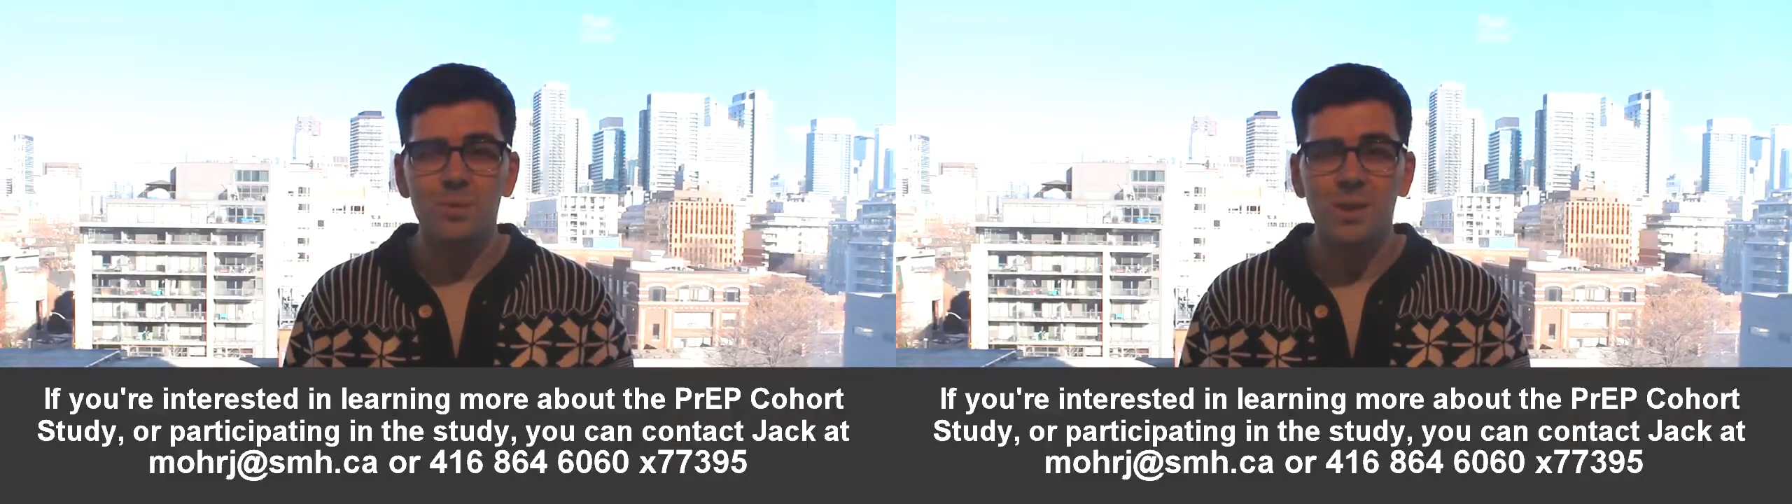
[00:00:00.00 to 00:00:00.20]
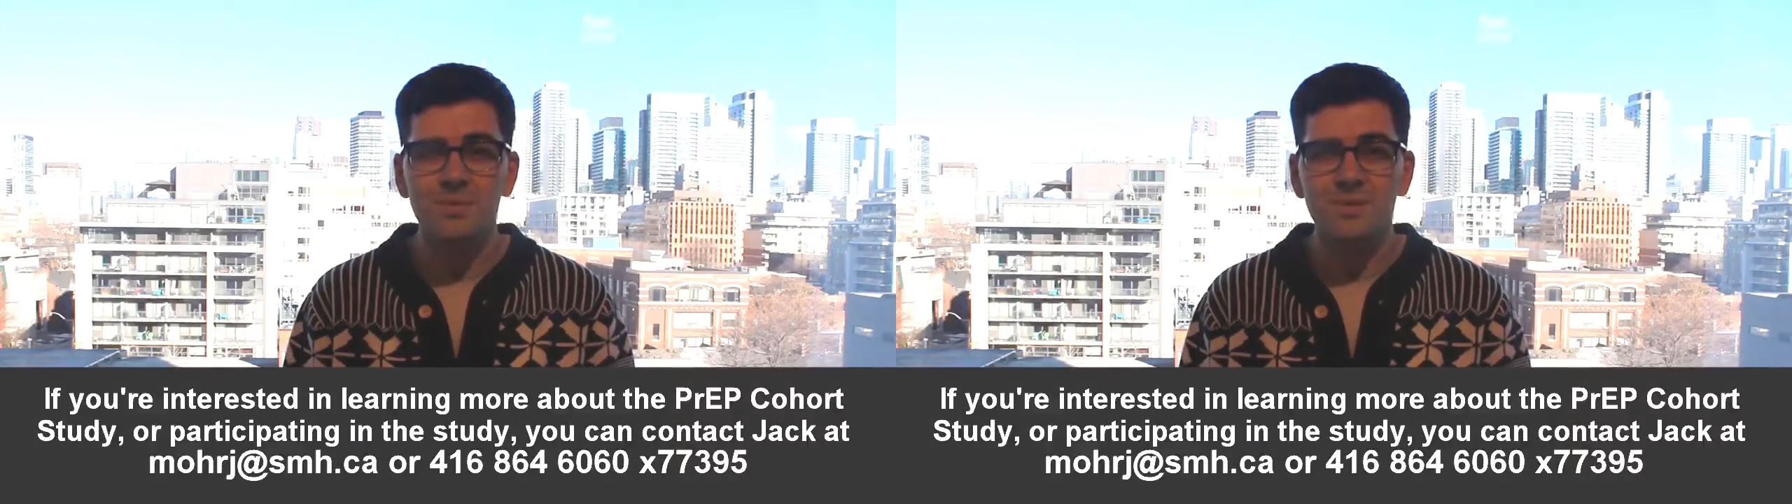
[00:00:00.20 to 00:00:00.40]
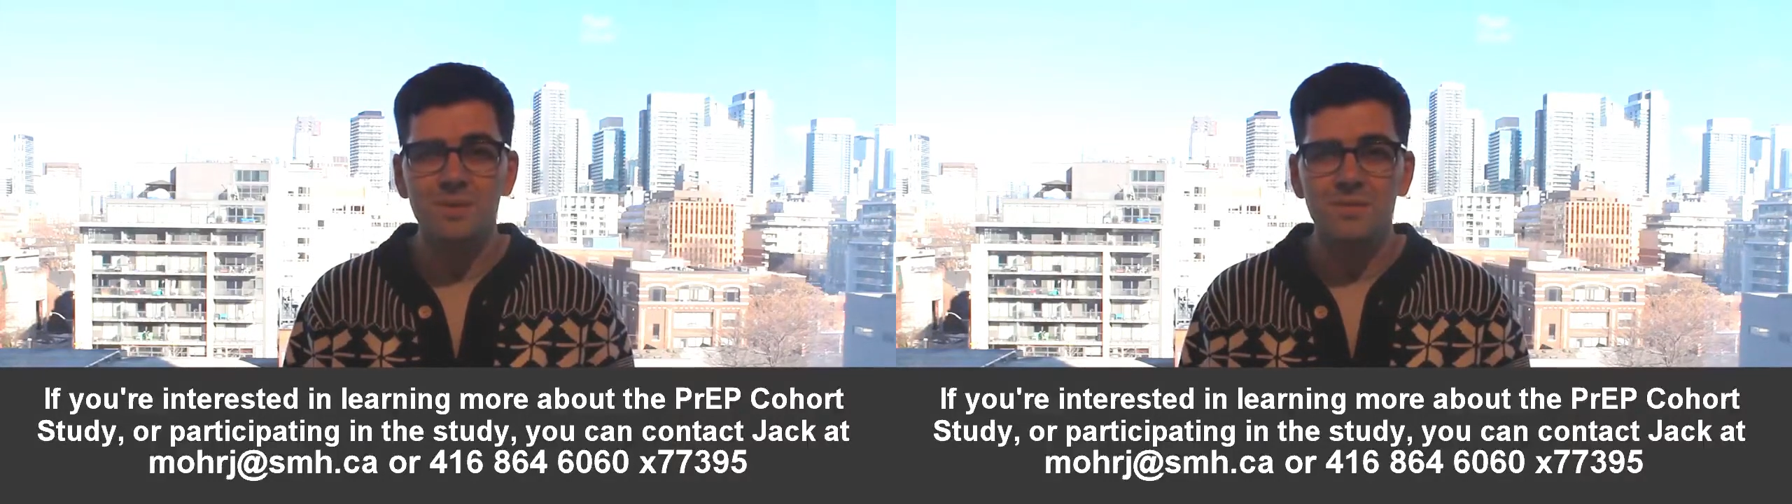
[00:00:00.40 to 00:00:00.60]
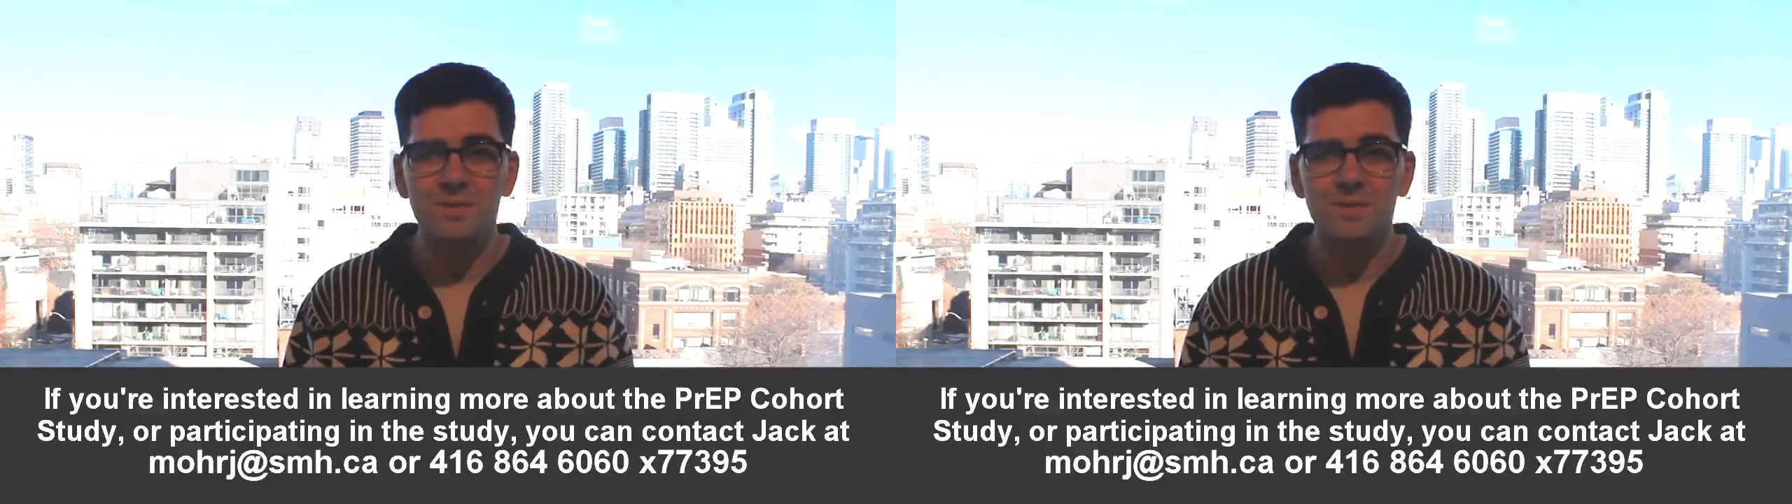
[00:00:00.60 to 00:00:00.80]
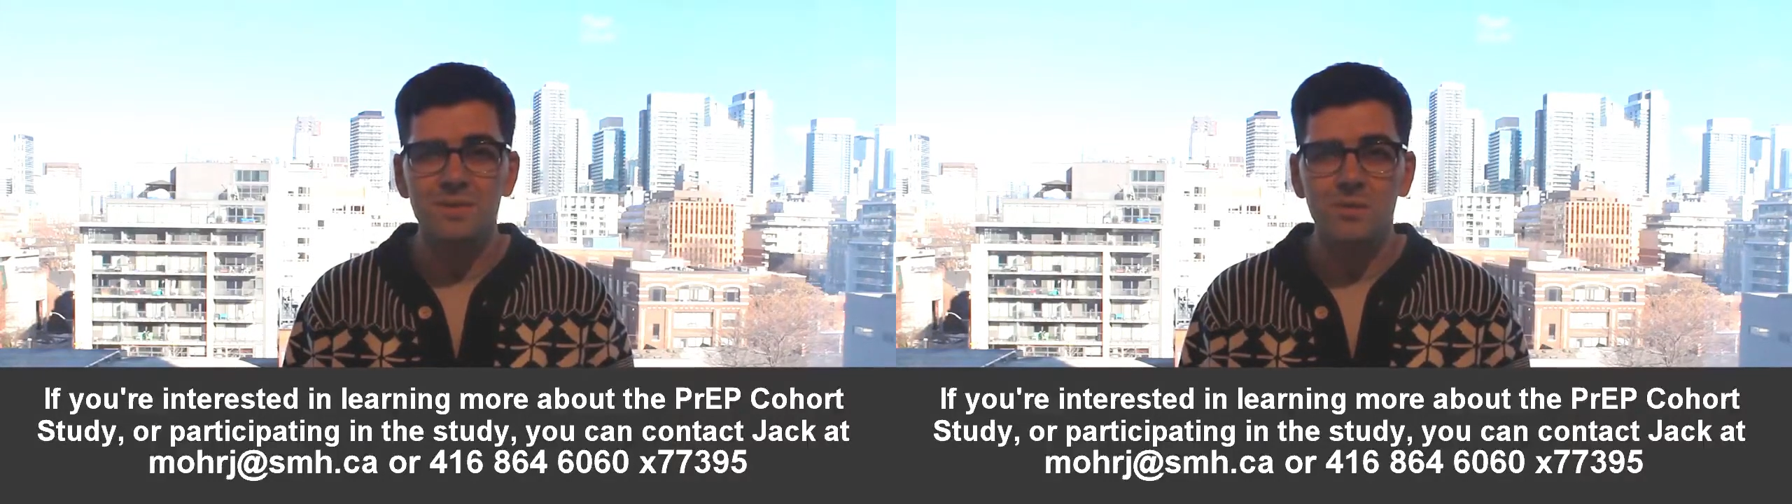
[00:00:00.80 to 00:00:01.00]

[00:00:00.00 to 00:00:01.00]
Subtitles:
PrEP services